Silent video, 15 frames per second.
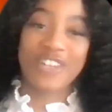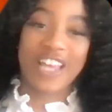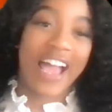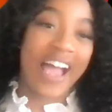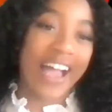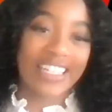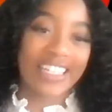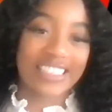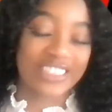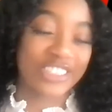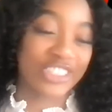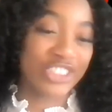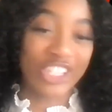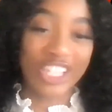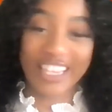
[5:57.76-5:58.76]
to ask, does
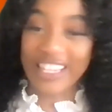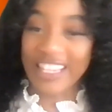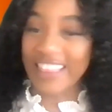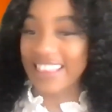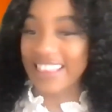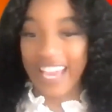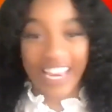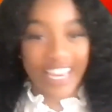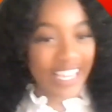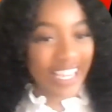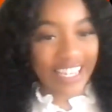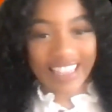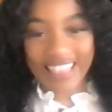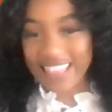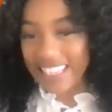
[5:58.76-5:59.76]
she like
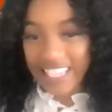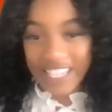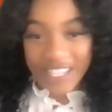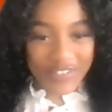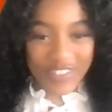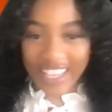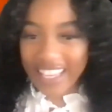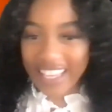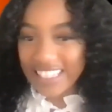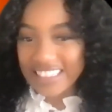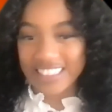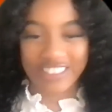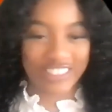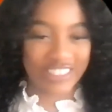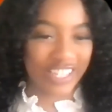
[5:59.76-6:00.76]
the event?
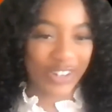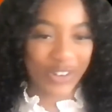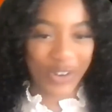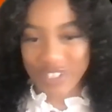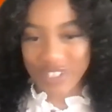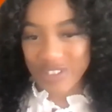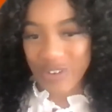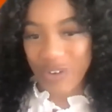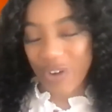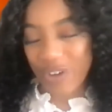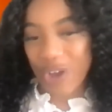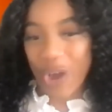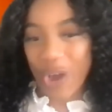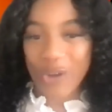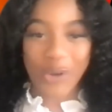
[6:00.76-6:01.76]
Did she like what was going
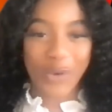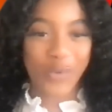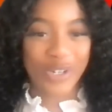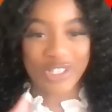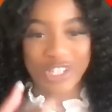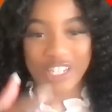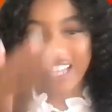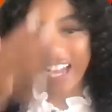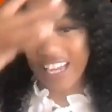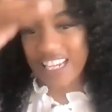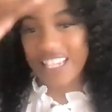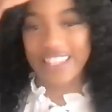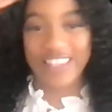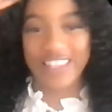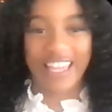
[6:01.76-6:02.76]
on? Or was she kind
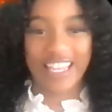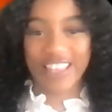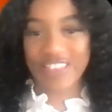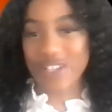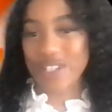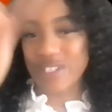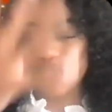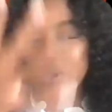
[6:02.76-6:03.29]
of like in this